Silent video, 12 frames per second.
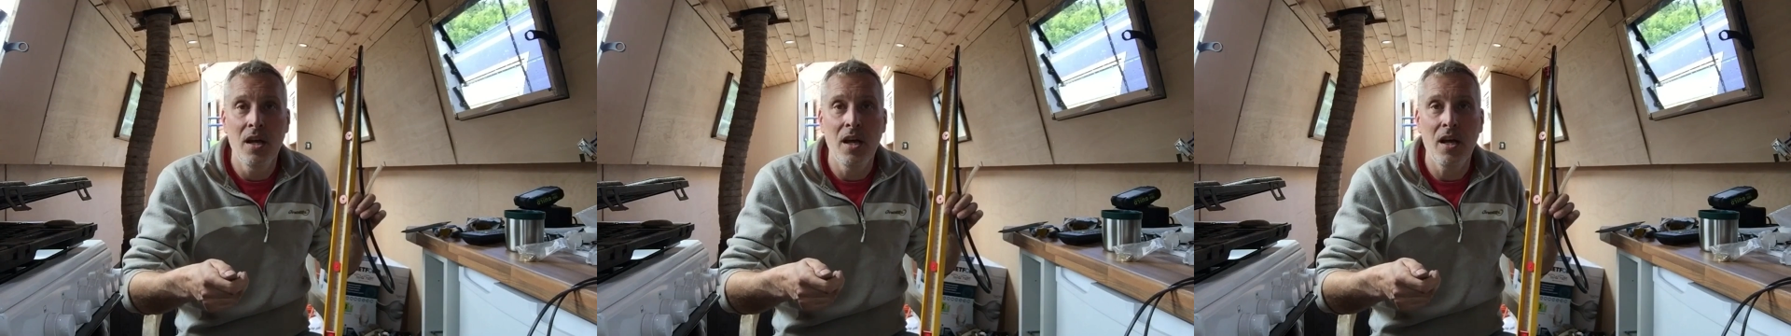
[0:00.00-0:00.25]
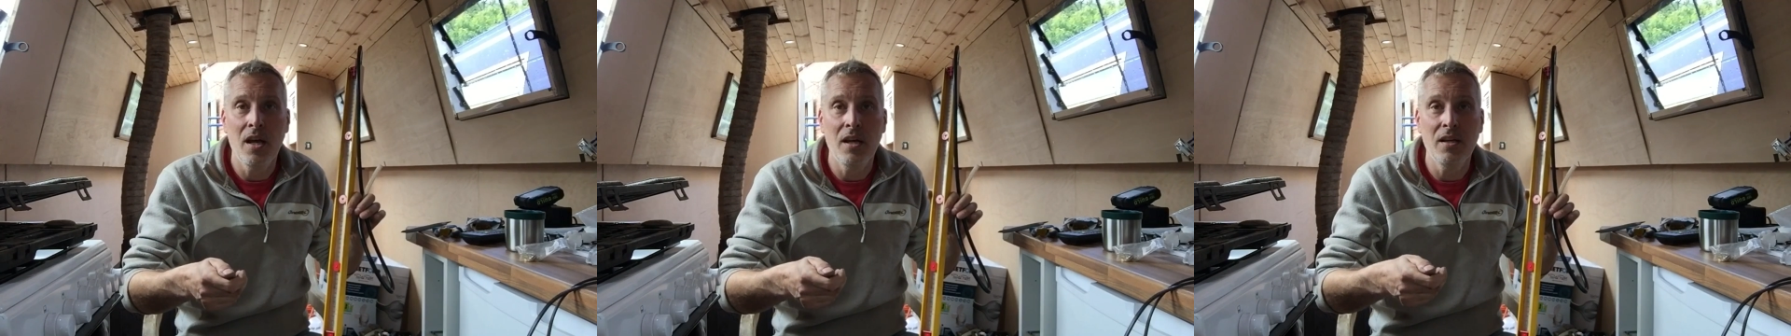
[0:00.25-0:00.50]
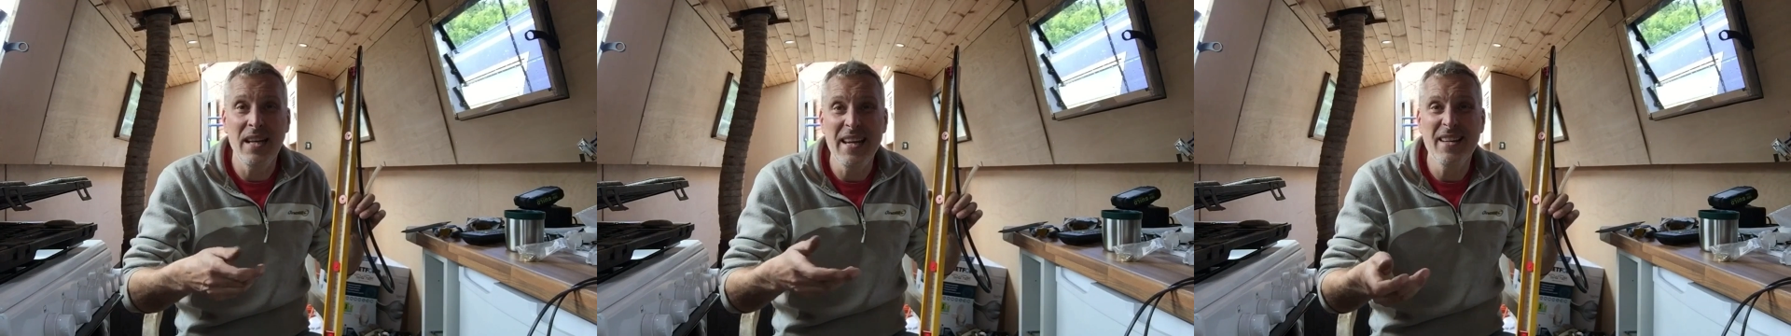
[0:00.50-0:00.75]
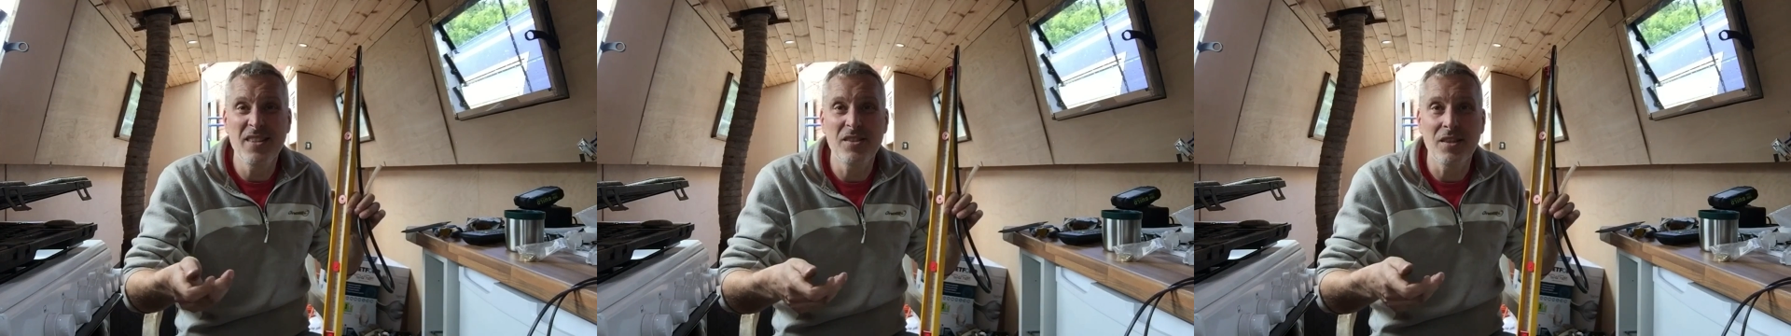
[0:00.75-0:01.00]

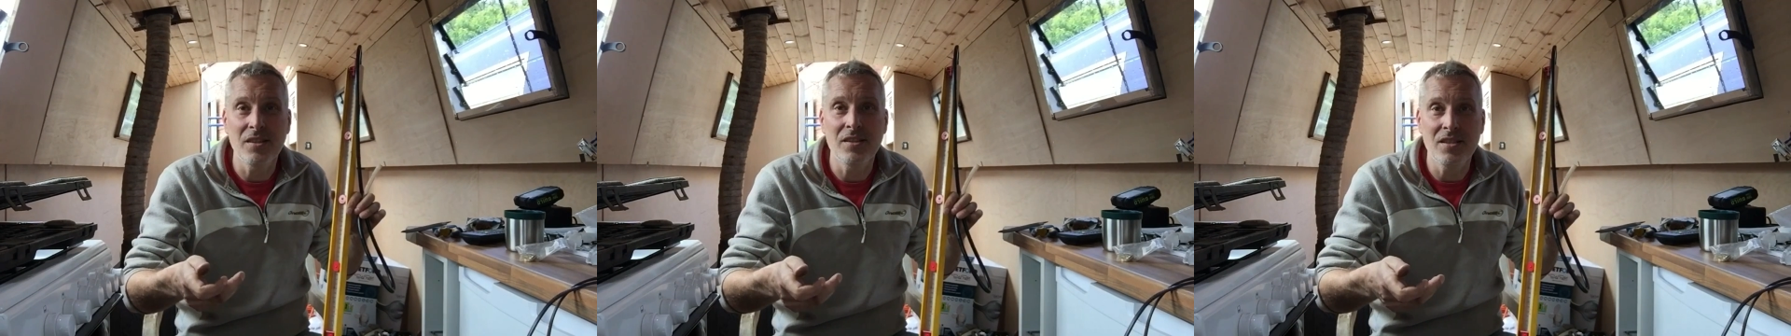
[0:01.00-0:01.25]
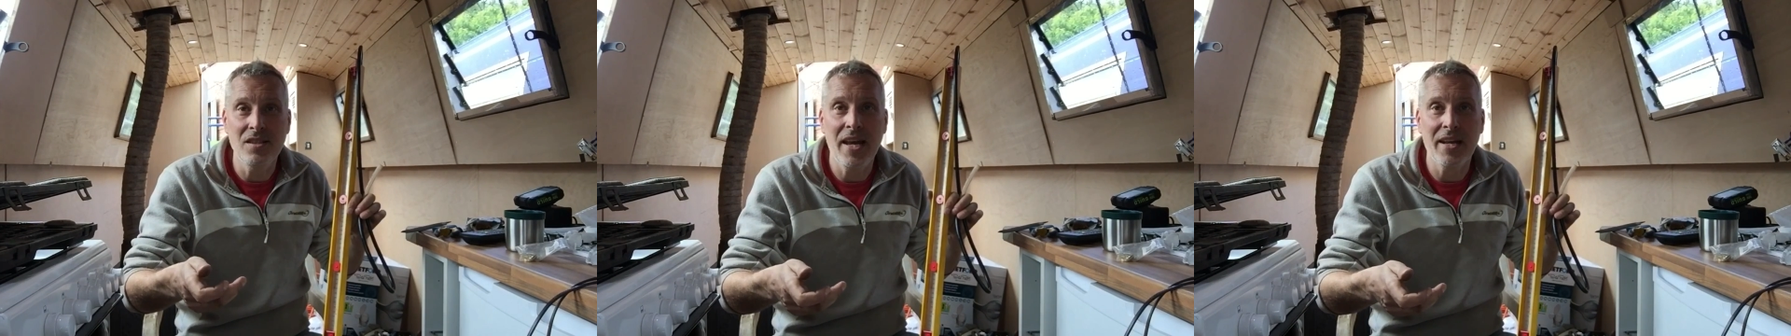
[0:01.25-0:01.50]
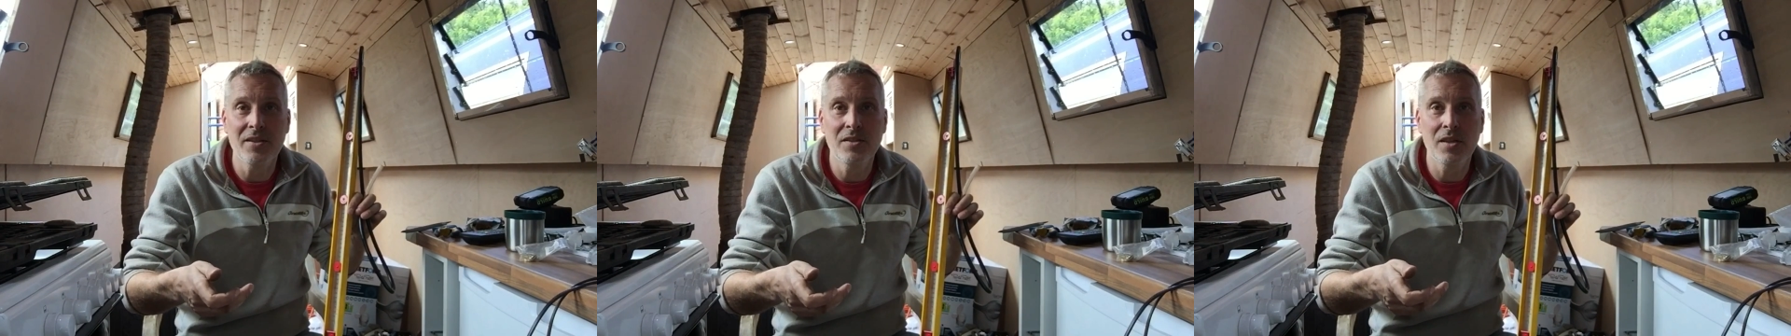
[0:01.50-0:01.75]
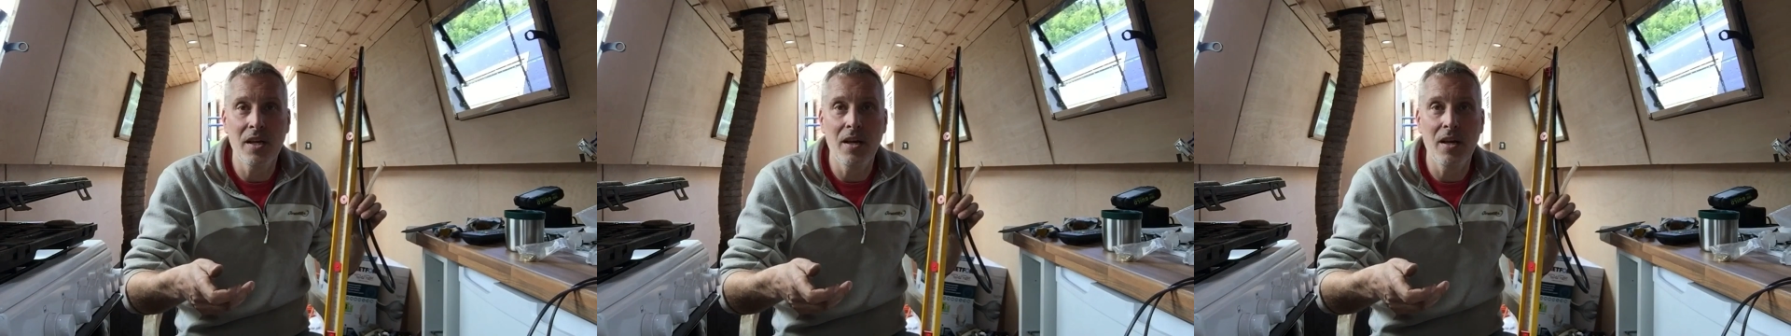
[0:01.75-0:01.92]
leaks and detects